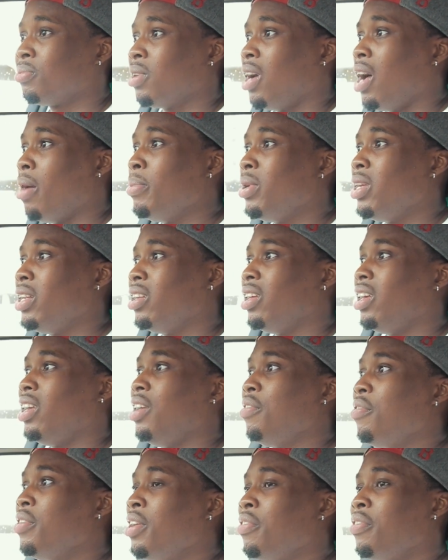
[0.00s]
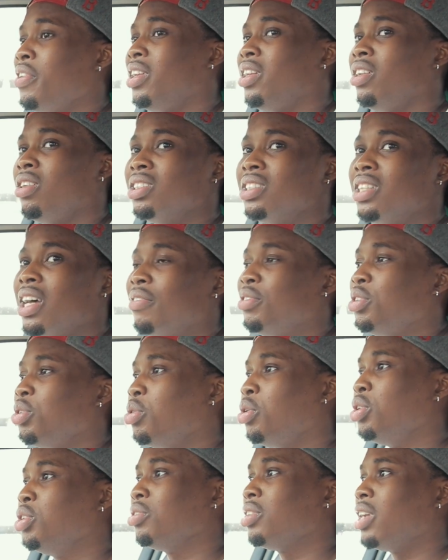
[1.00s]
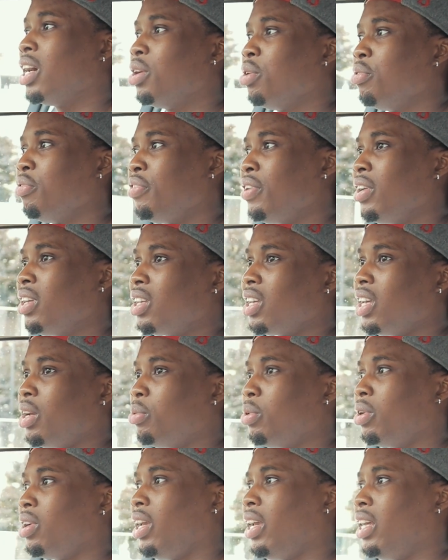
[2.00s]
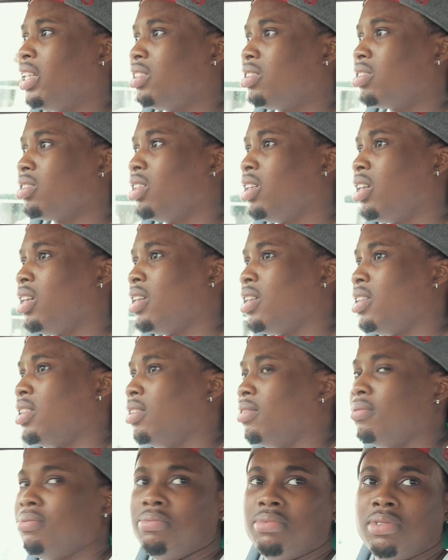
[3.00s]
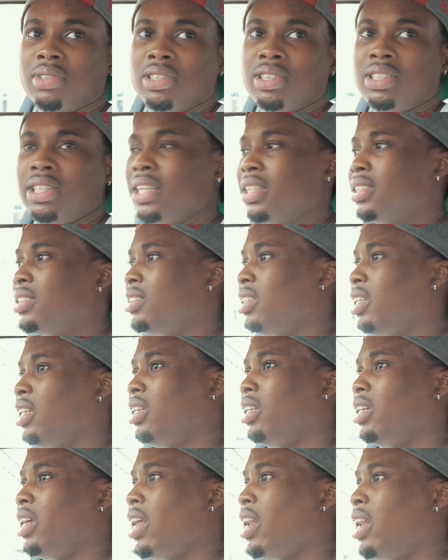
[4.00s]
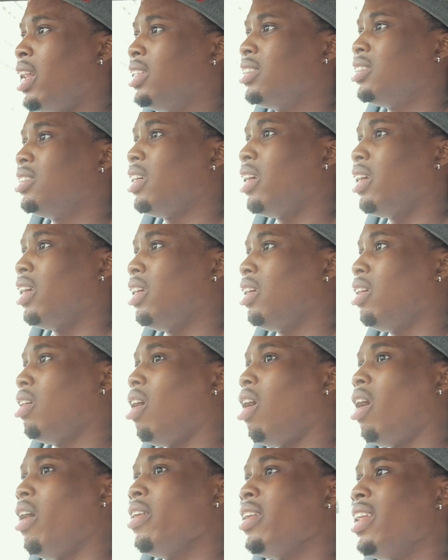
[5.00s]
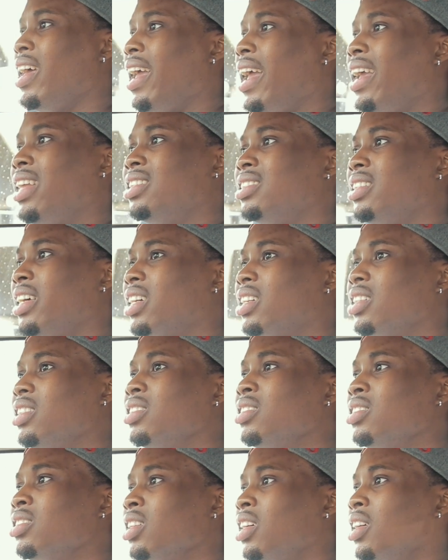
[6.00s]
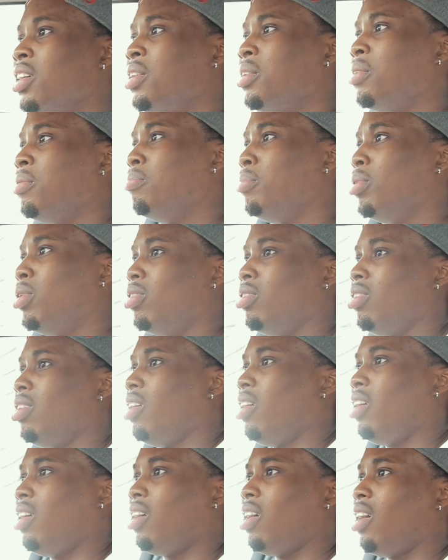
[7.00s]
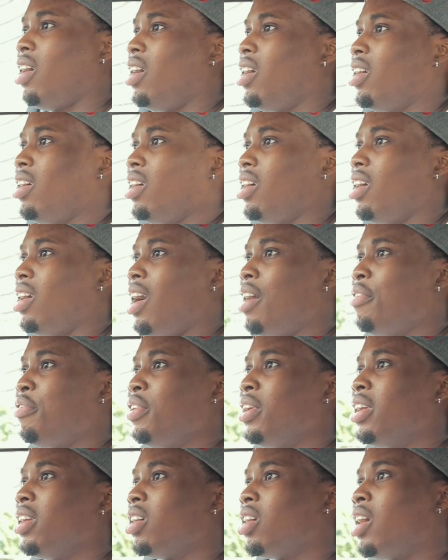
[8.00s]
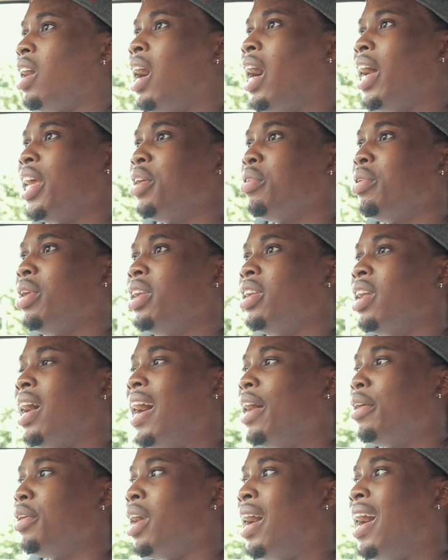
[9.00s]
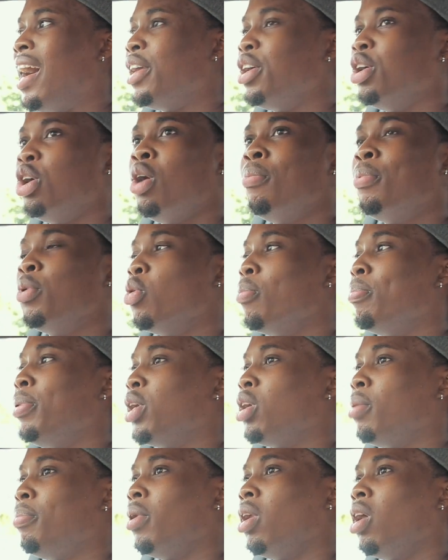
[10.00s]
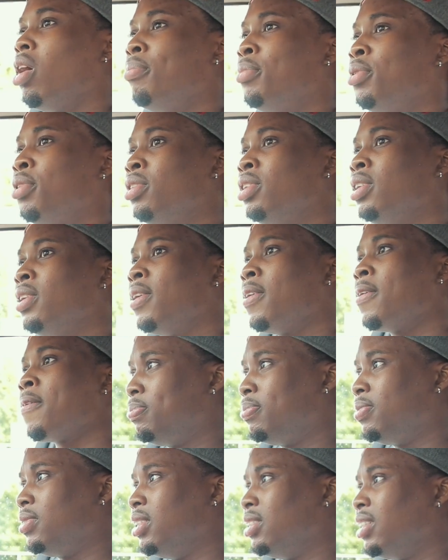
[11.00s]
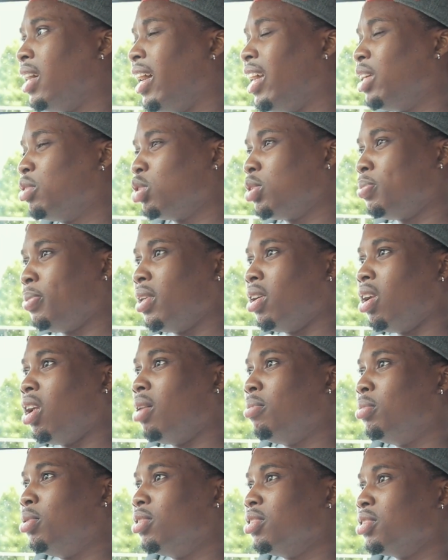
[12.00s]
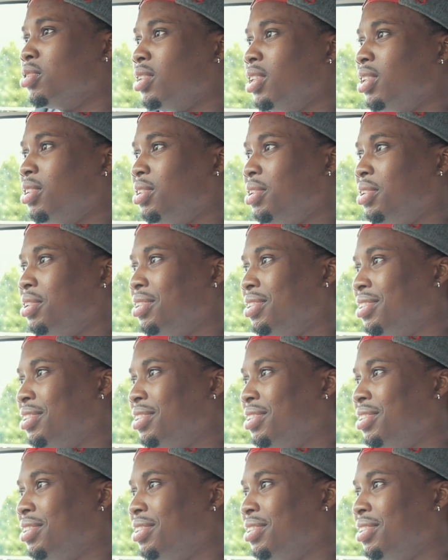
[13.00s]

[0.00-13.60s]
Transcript: I mean, even if it does have 200, I don't think it will hit 60 in, let's say, under 8 seconds. But I think higher up it will pick up a lot more. The tires will spin a lot more as well.